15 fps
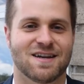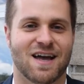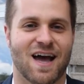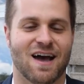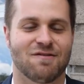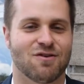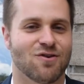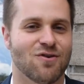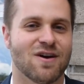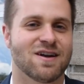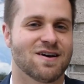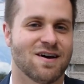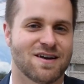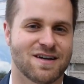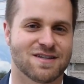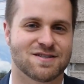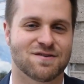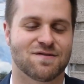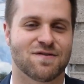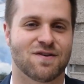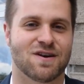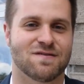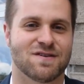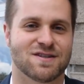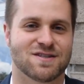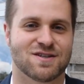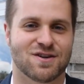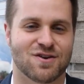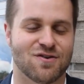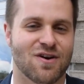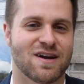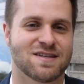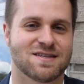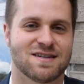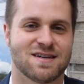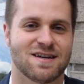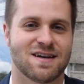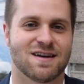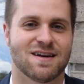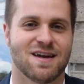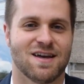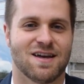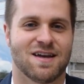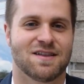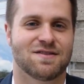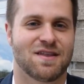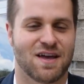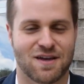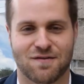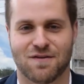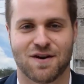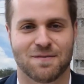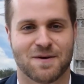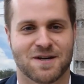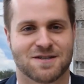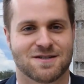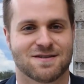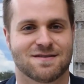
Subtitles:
have a great audience in front of us in a great city. Thank you very much.